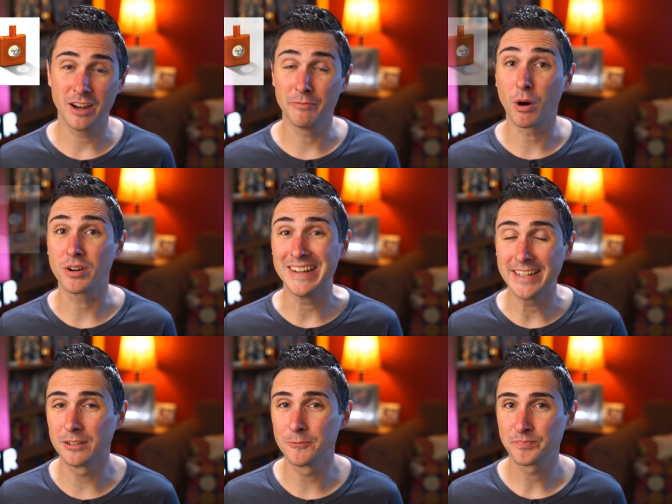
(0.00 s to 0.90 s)
of Martin
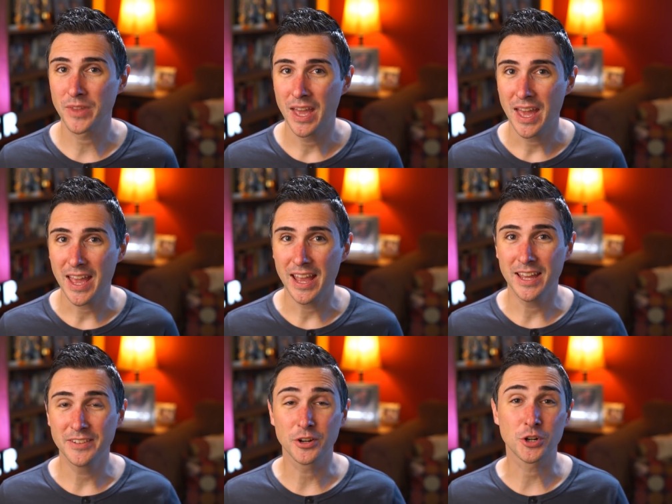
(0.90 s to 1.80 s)
Hill,
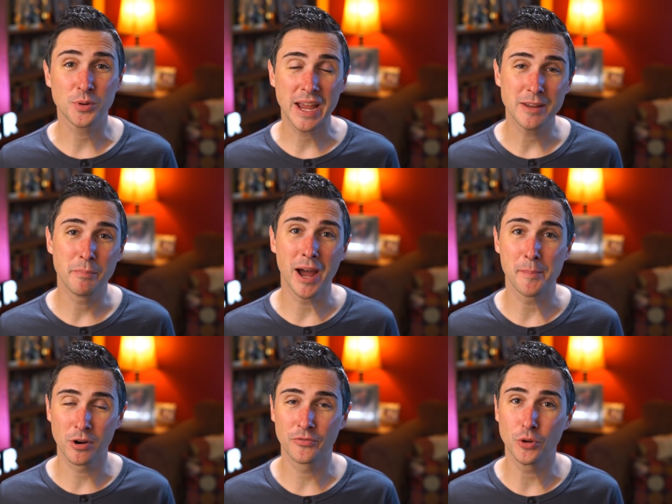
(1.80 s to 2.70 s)
and they're created by
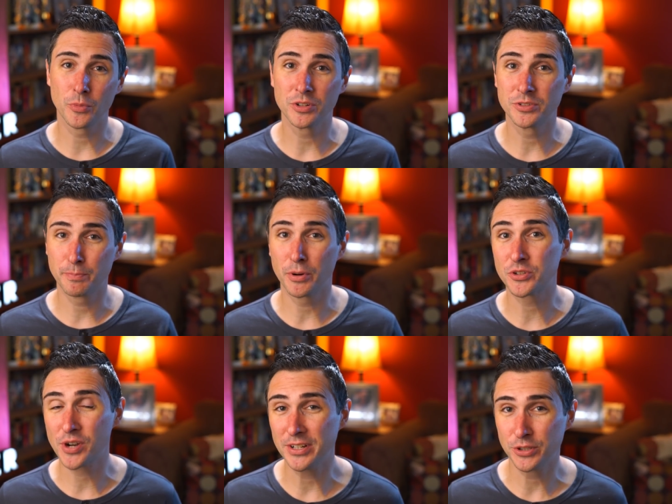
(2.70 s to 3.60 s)
perfumer
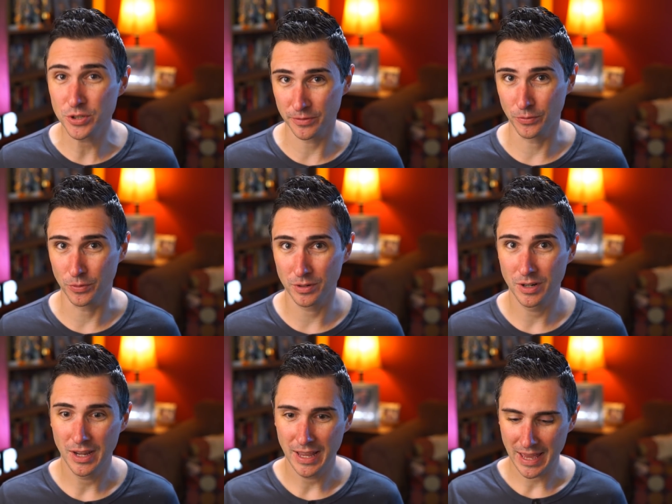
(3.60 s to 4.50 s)
Bertrand Duchaufour.
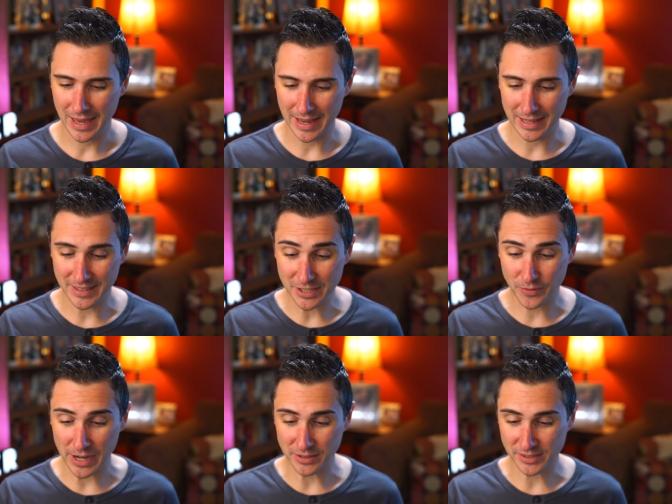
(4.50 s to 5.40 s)
And these
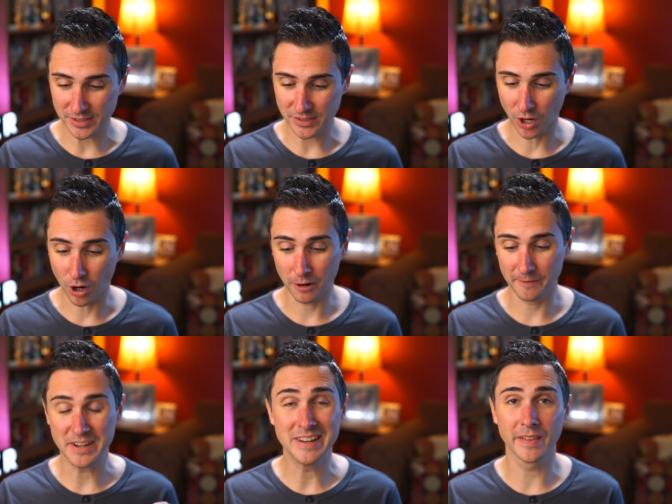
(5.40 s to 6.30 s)
fragrances are
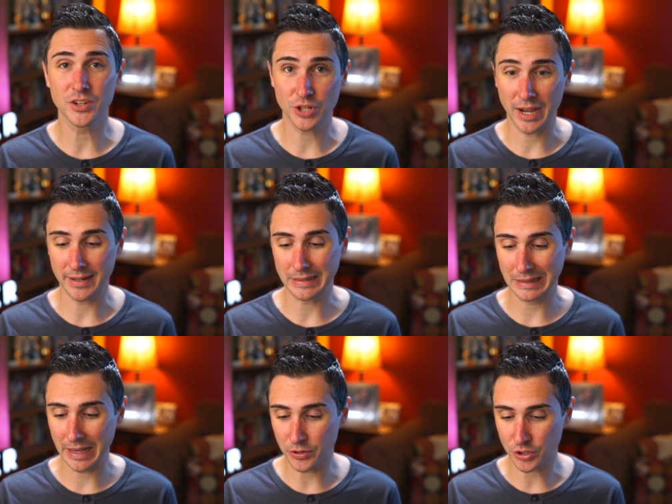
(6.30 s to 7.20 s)
Vanilla Shot,
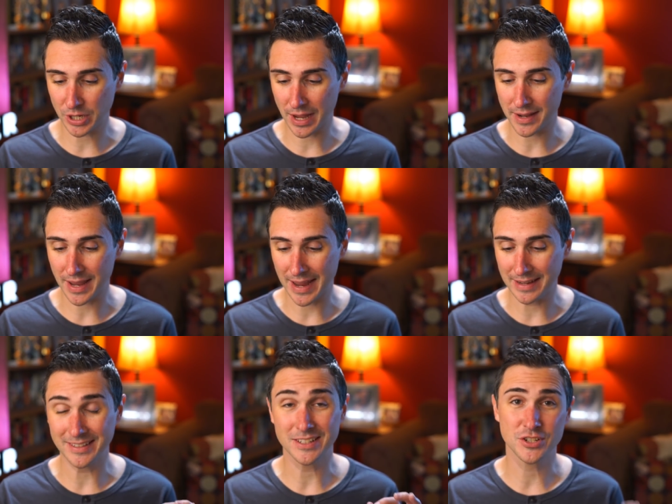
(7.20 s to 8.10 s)
Leather Shot,
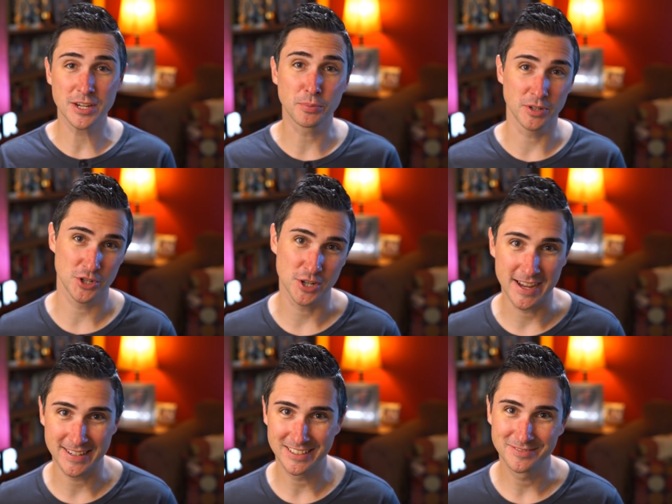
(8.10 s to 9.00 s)
and Chypre
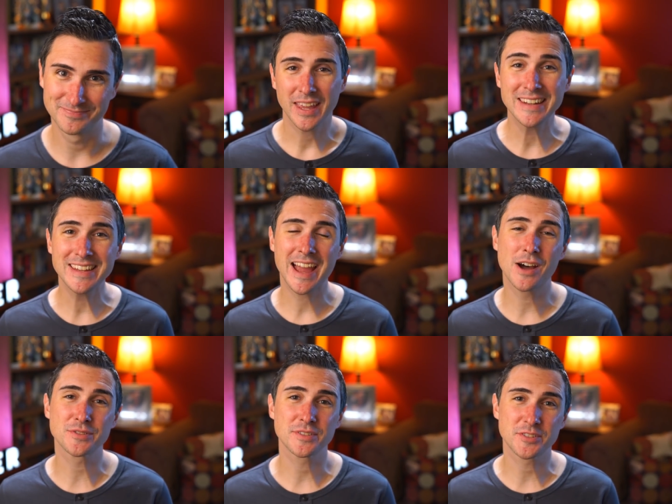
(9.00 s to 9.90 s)
Shot. Indie
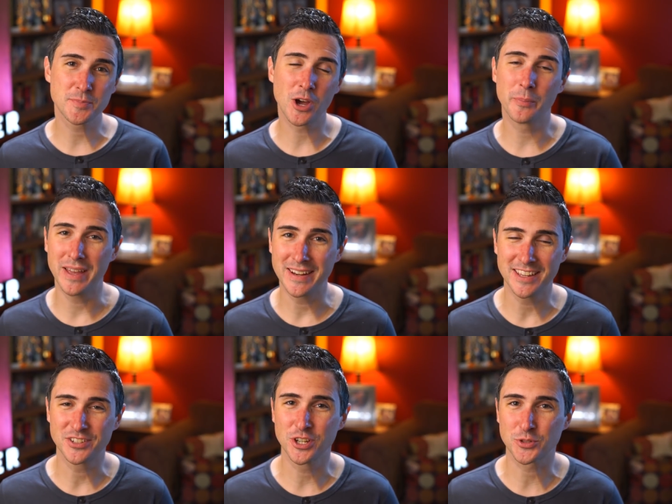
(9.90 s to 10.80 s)
House Smellbent
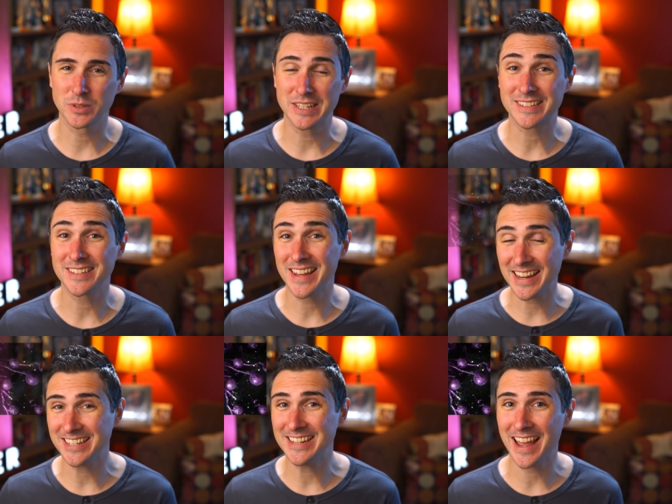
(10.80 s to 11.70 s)
has just released
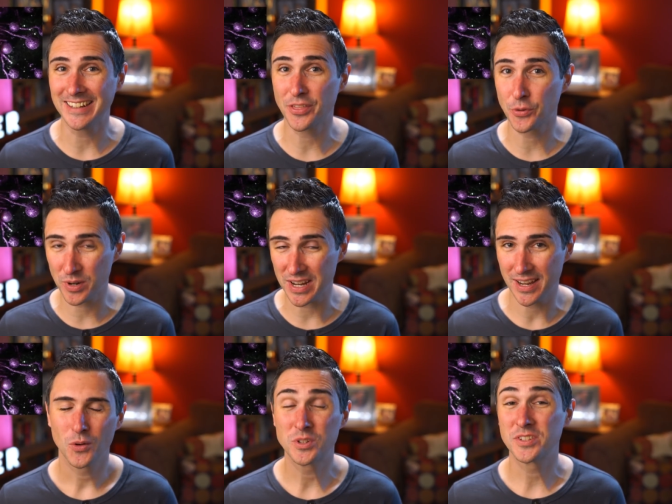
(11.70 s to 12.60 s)
1993,
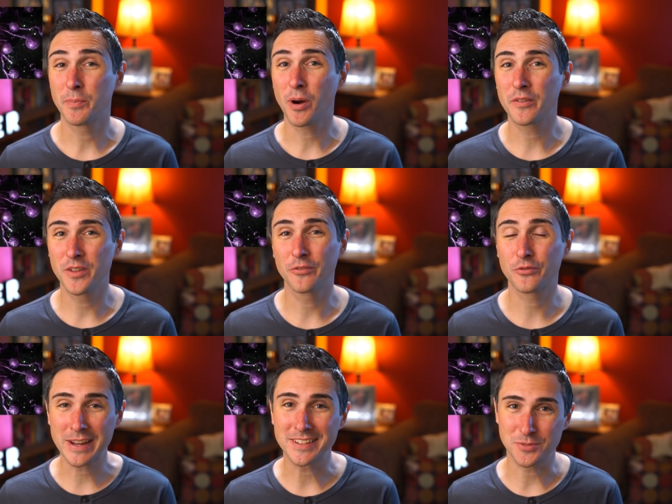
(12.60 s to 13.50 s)
which is a part of their
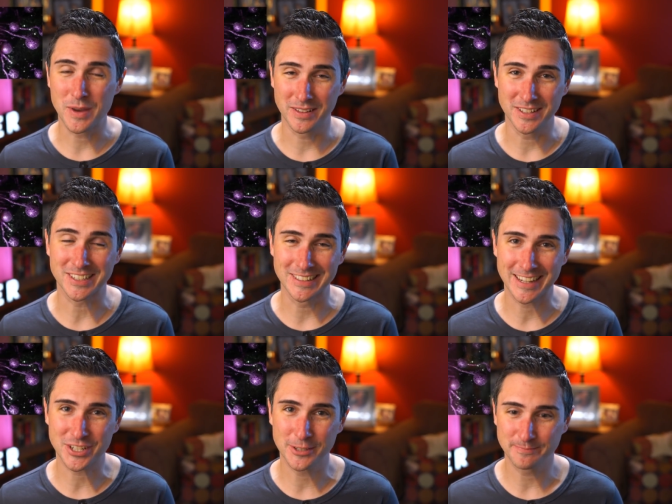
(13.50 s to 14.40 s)
Frankensmellies
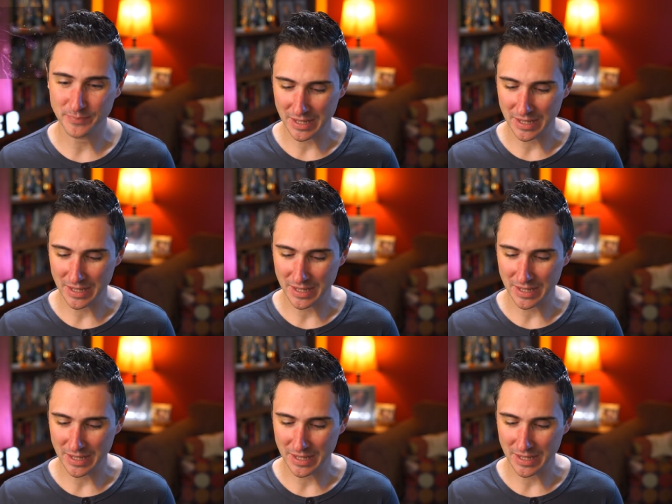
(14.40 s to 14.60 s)
collection.